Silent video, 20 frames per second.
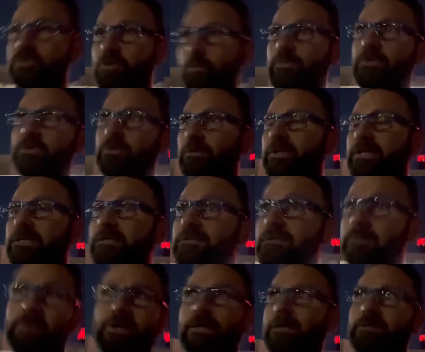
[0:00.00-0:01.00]
open threes.
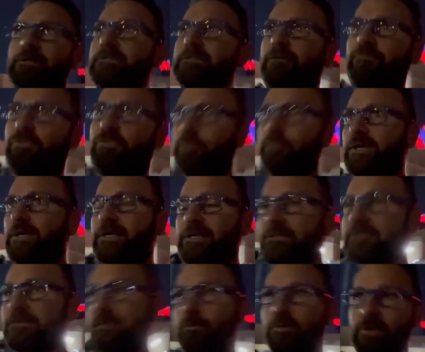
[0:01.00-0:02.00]
I'm like, he doesn't have
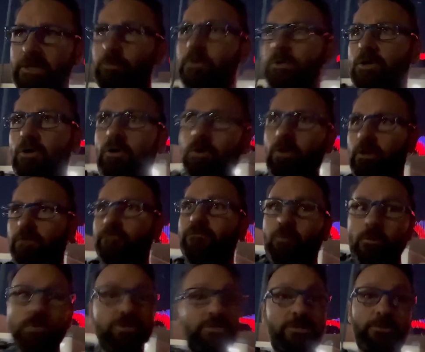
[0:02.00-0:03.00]
threes. I don't think he would call on
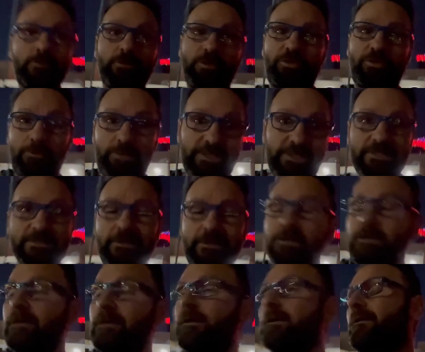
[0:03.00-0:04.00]
fourth Street with threes
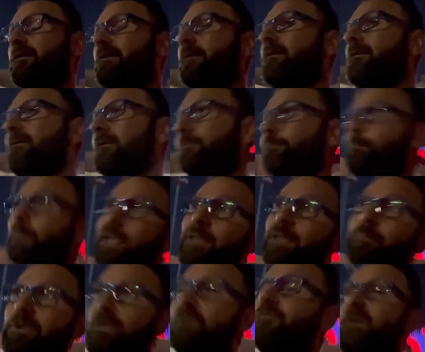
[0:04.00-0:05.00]
there.
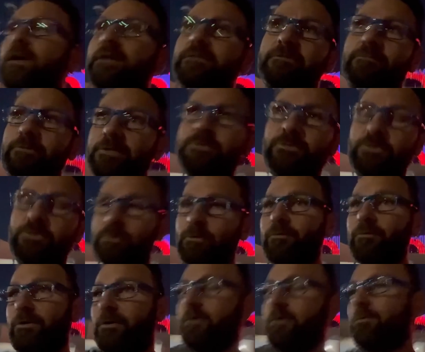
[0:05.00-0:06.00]
Maybe if he has threes with an
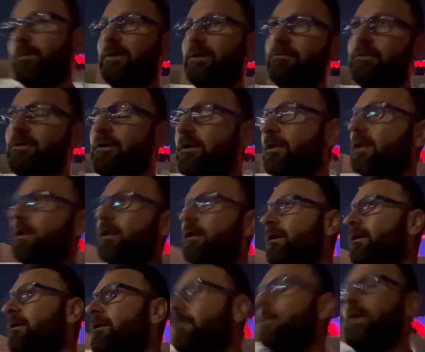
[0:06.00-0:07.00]
overcard or whatever.
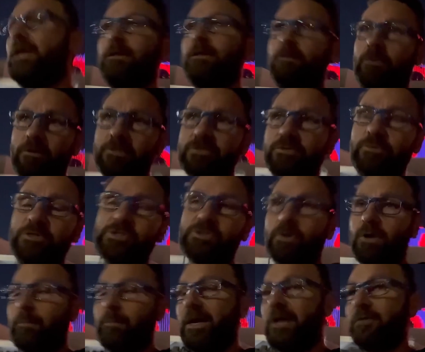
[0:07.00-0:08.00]
Make a long story
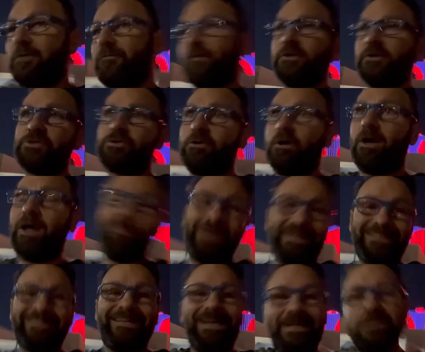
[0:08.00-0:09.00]
short, I make a flush draw. I
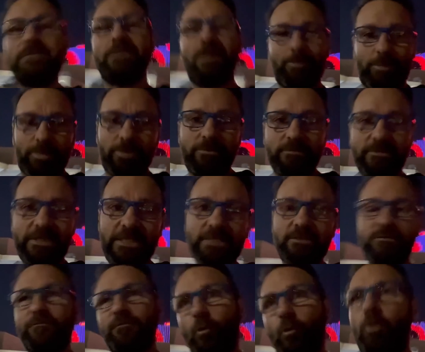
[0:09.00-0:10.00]
make tens up, tens
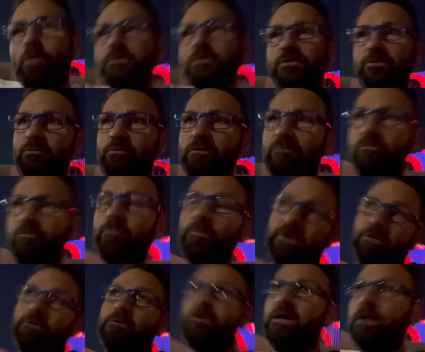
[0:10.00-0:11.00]
and fours on the river. I'm
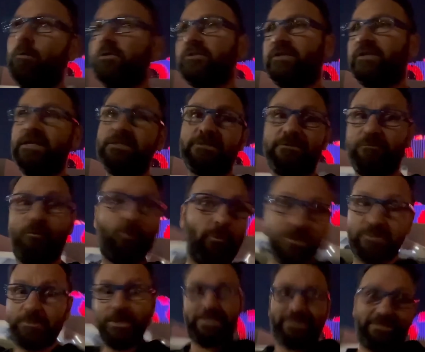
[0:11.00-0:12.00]
like, okay, well, tens and
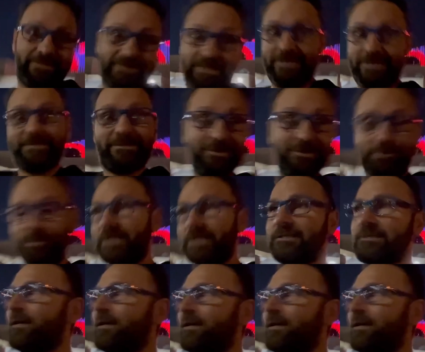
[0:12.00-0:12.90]
fours beats tens and threes.